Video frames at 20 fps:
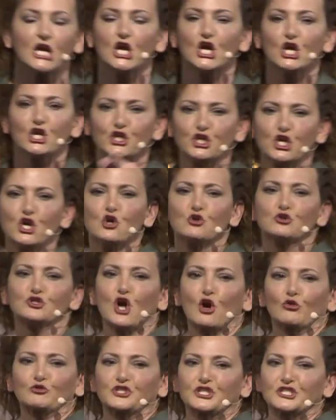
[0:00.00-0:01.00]
You
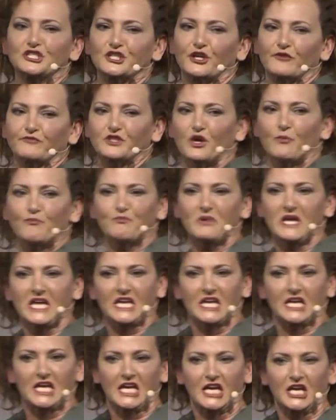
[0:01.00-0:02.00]
don't deserve to be
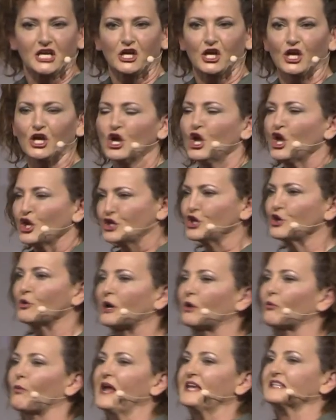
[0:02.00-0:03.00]
here. You are
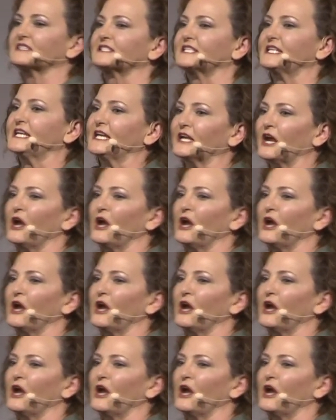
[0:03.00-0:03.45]
wasting